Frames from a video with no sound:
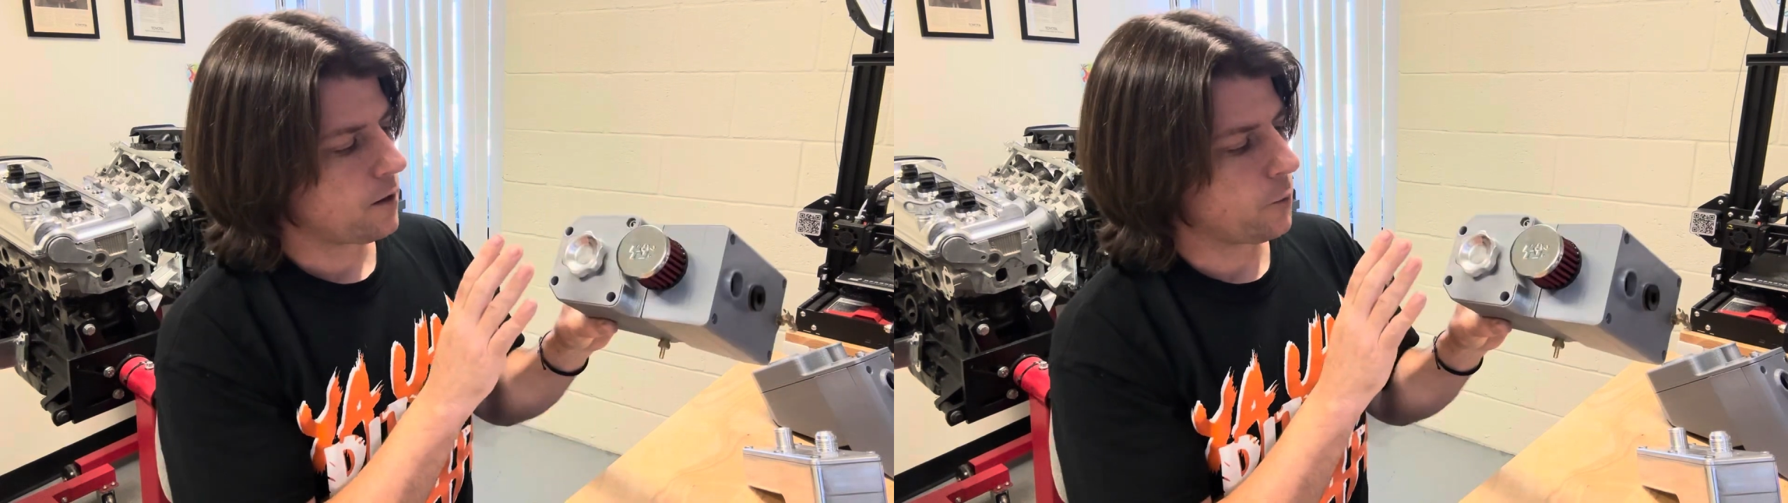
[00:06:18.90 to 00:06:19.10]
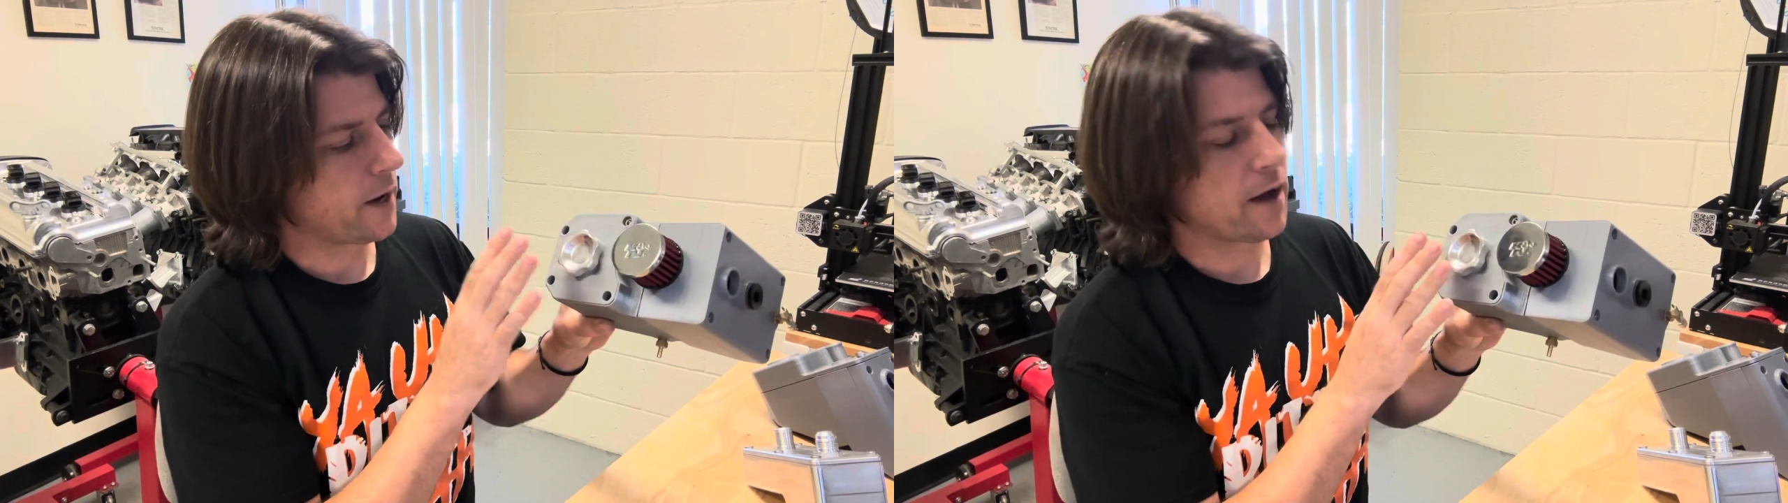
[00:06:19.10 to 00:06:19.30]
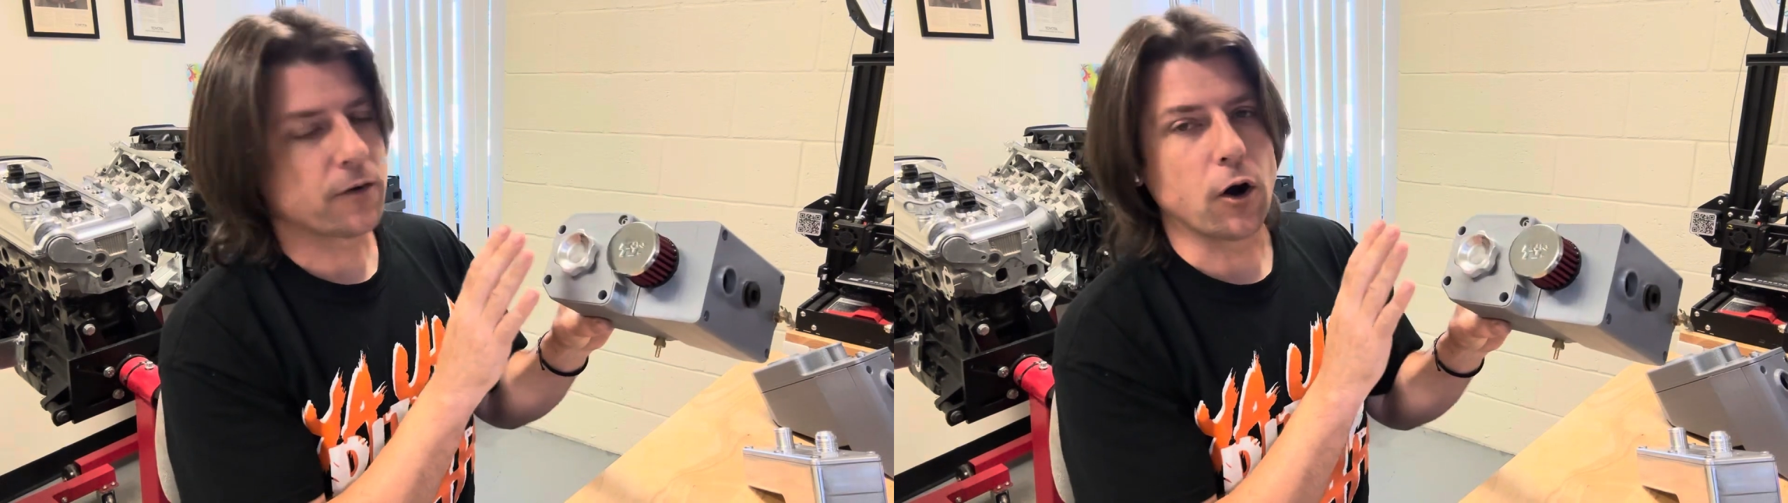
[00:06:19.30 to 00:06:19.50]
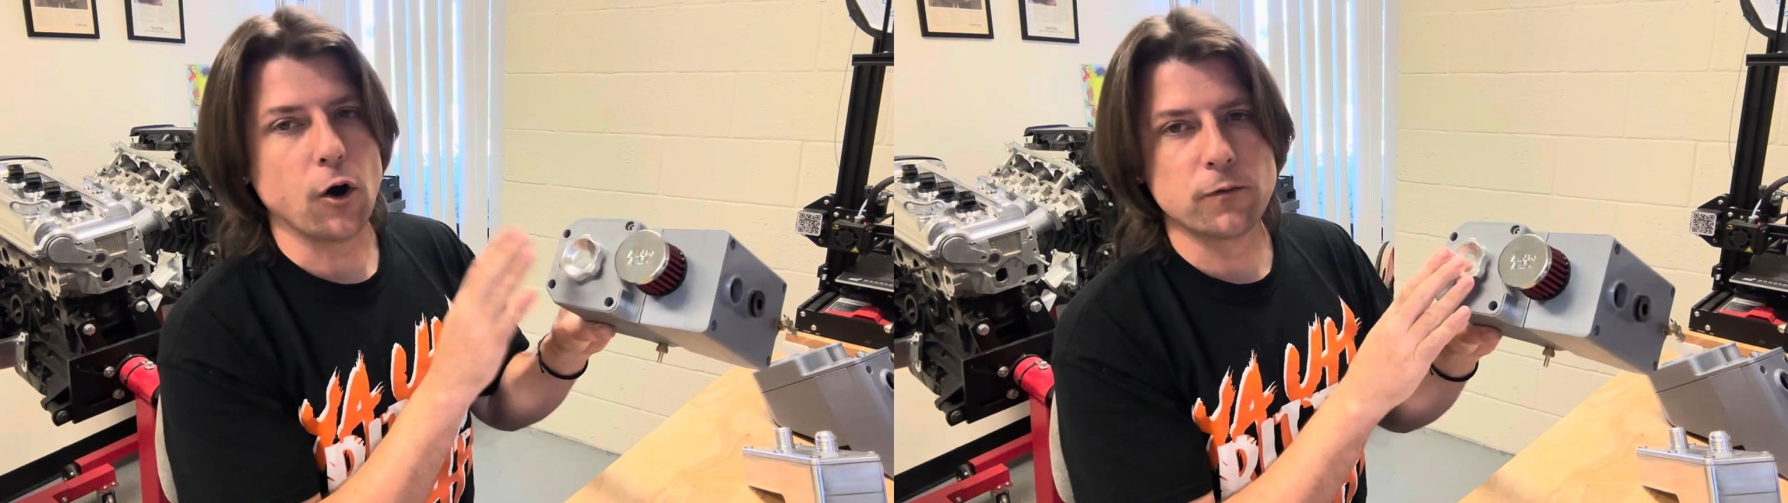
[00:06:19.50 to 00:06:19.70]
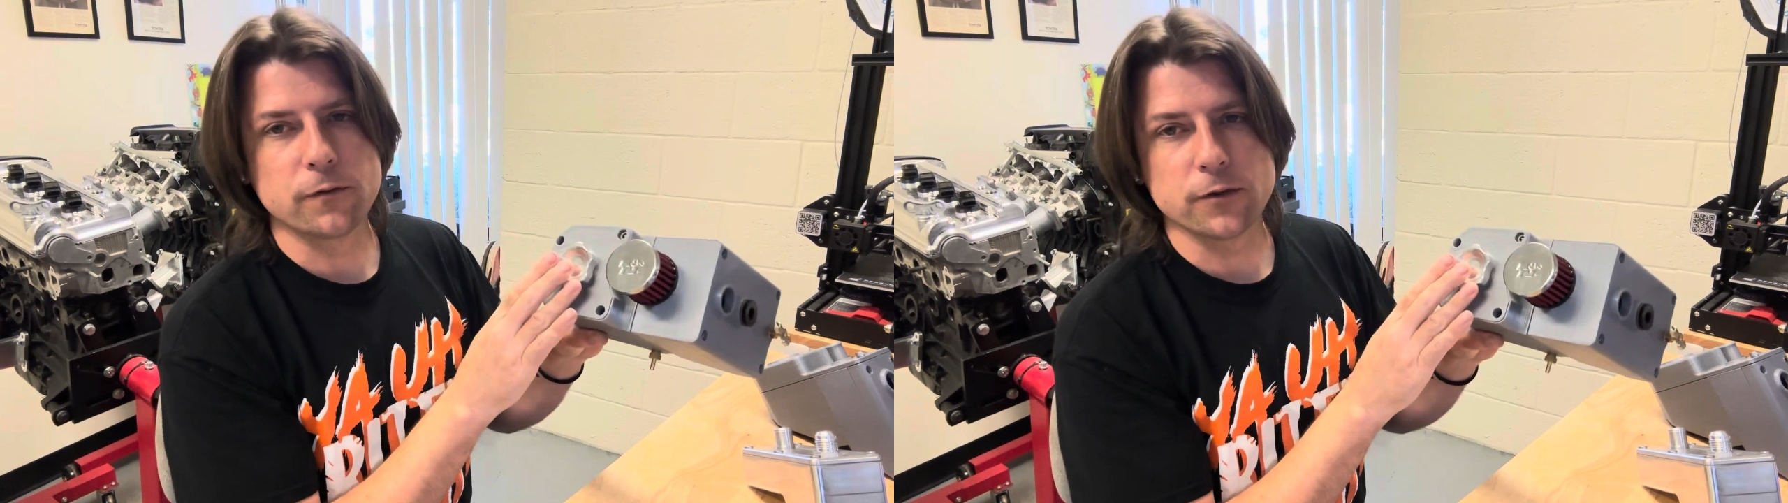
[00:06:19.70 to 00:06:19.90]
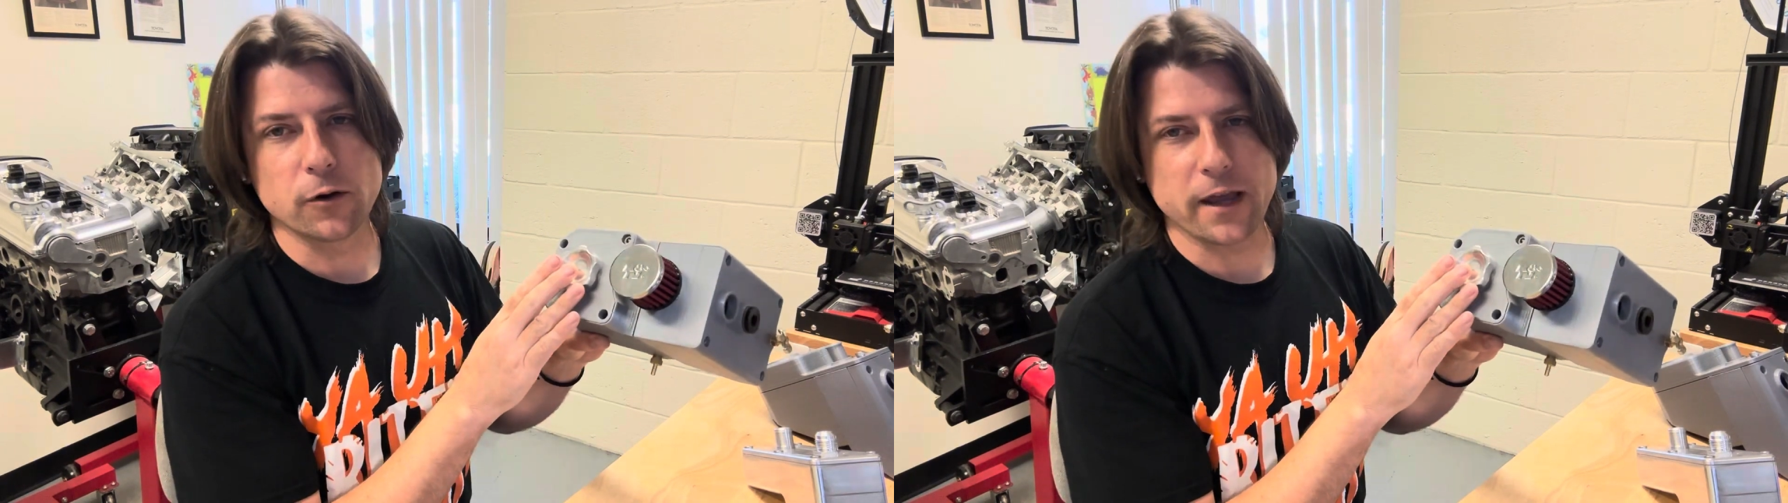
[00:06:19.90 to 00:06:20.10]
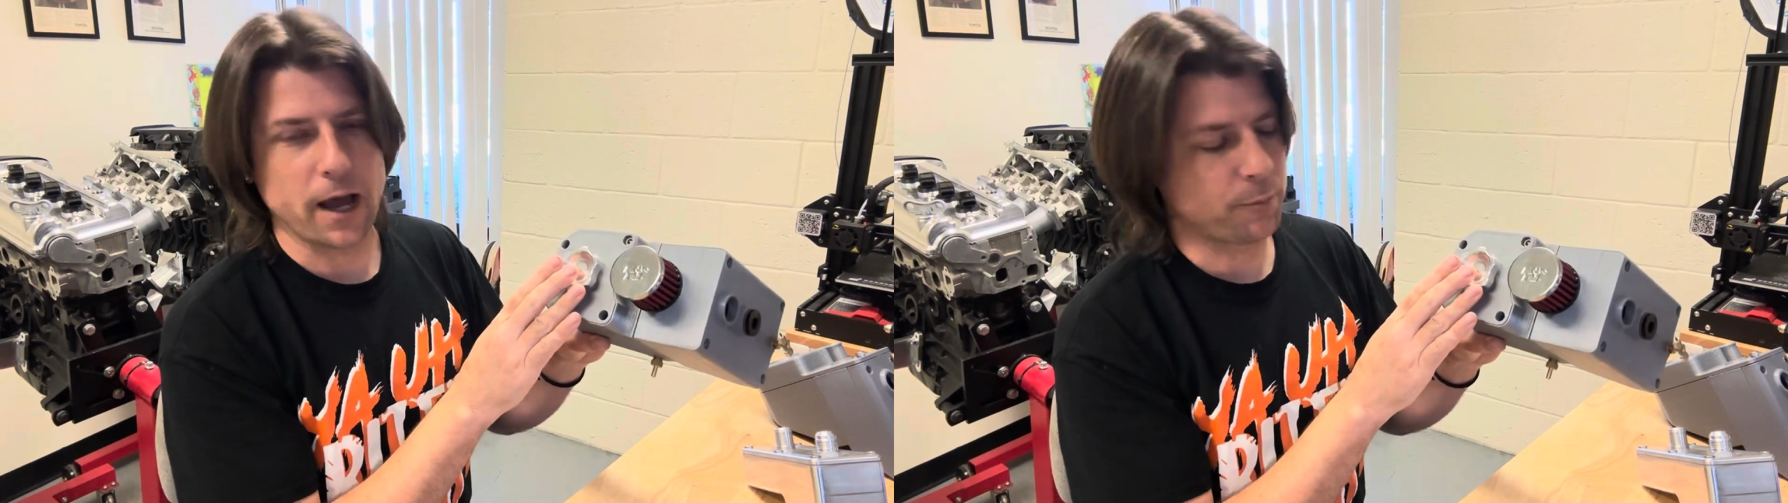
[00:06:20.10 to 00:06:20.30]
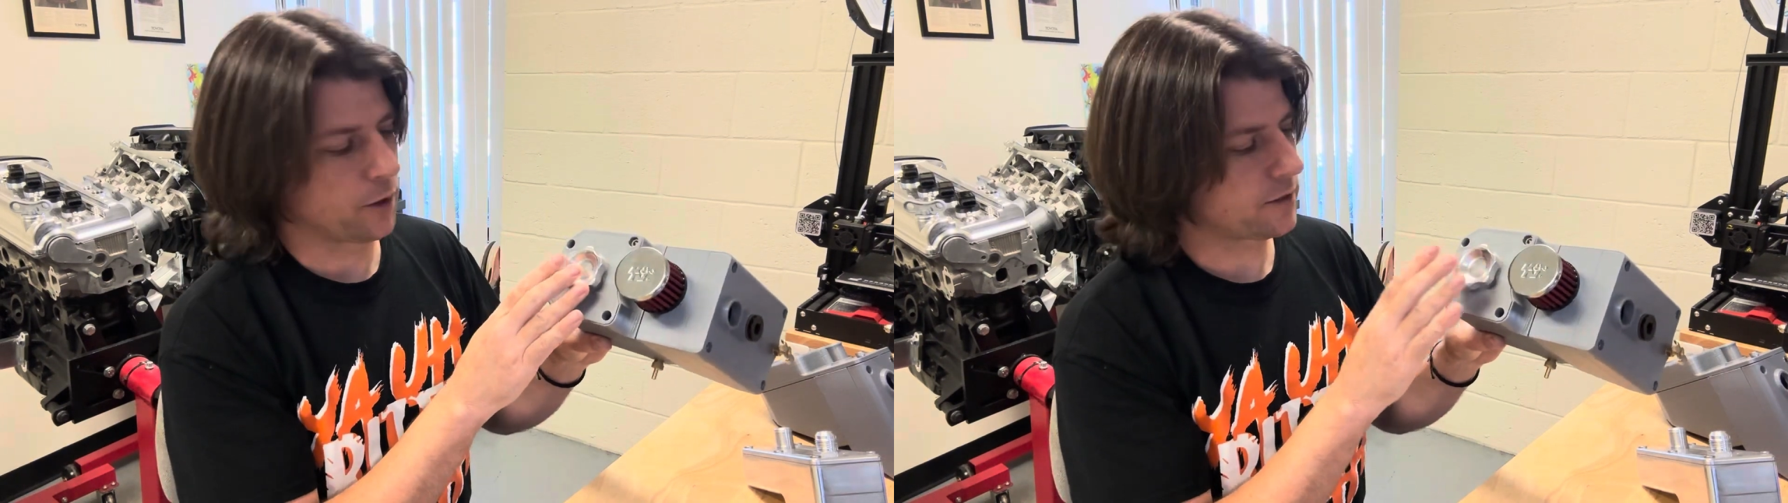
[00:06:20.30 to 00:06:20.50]
We have our overflow
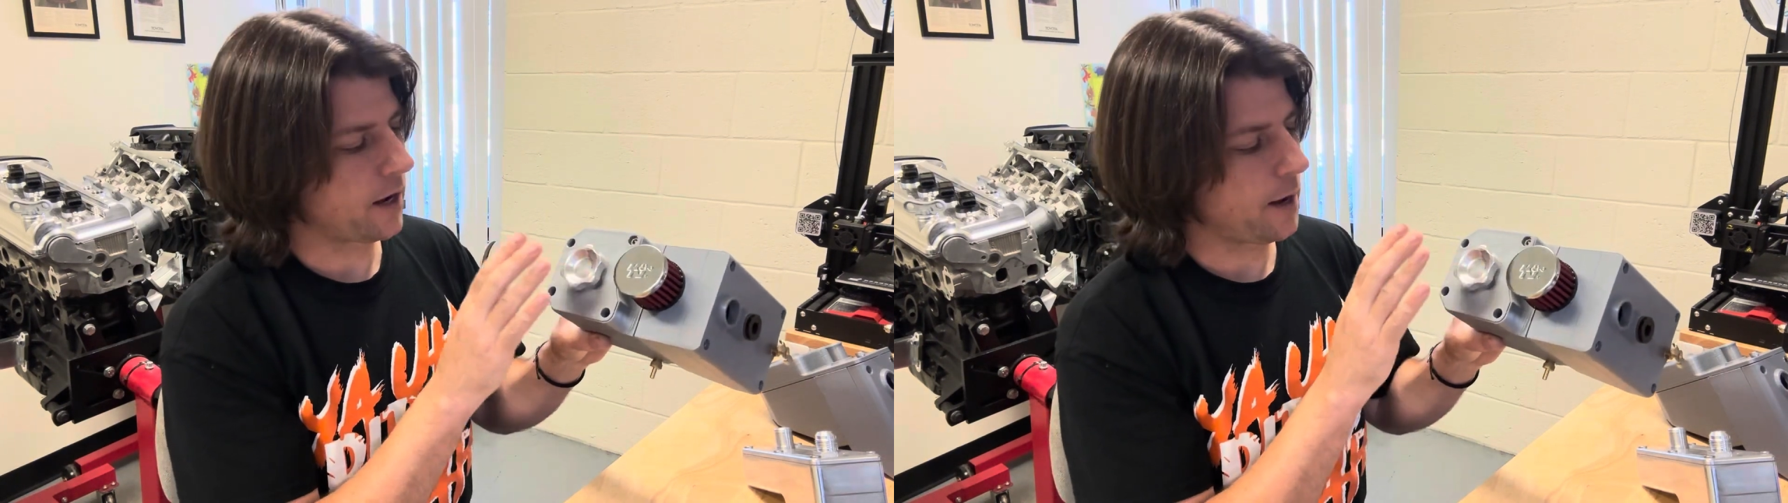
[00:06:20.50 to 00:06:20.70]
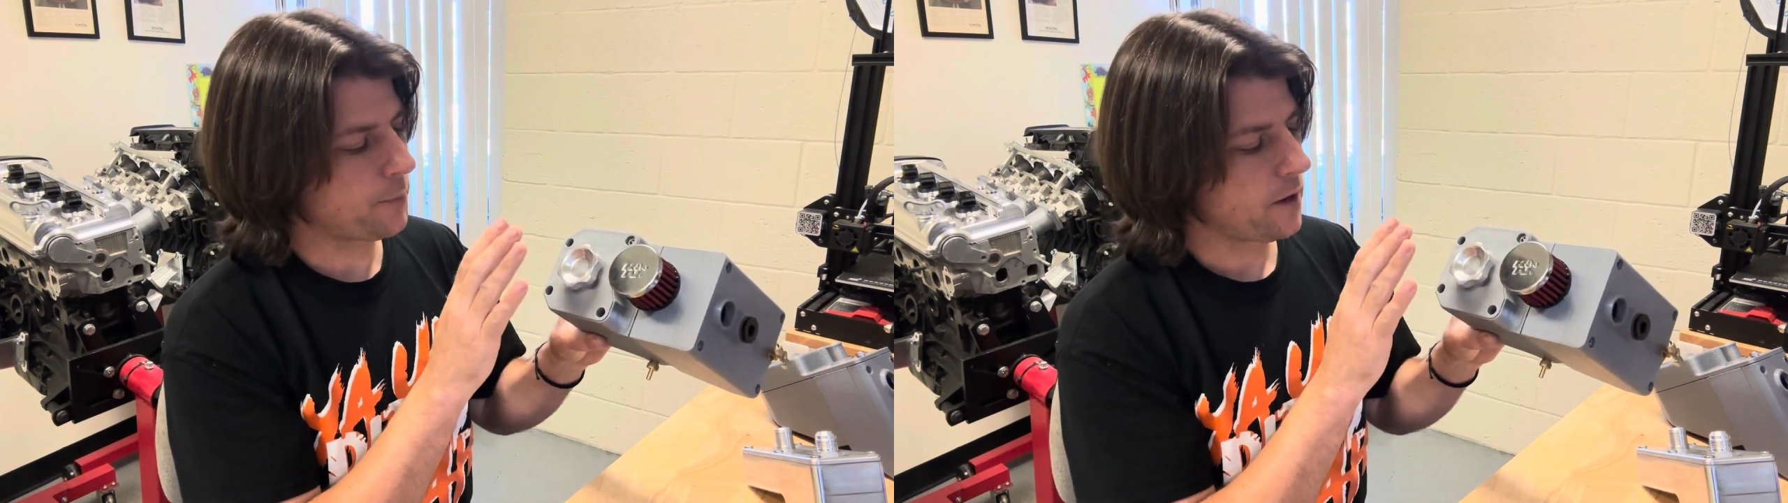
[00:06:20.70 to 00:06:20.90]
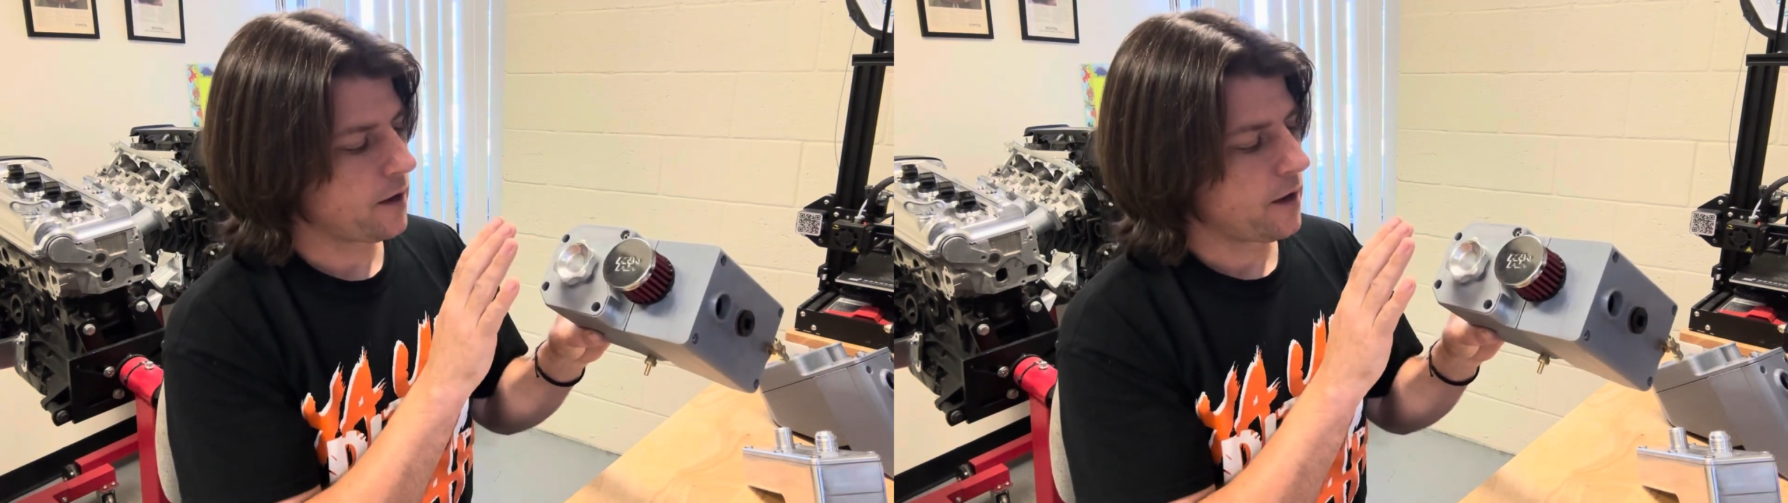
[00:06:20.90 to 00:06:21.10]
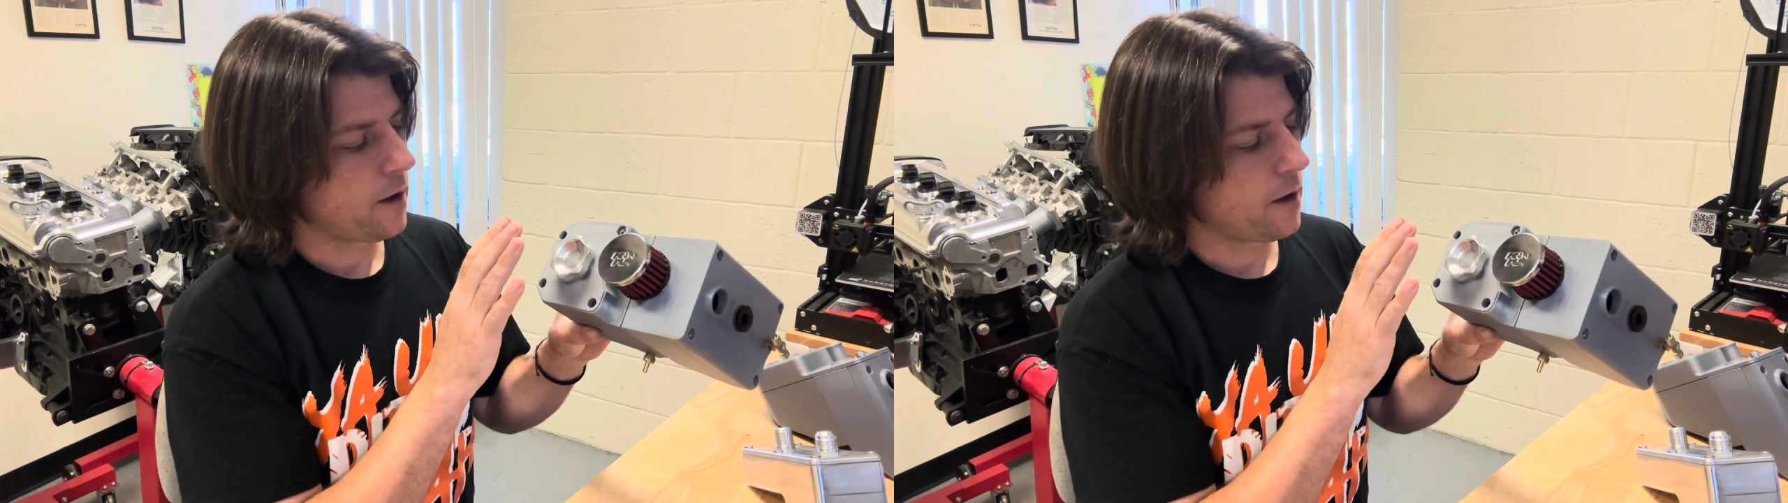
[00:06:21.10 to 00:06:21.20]
cap on top.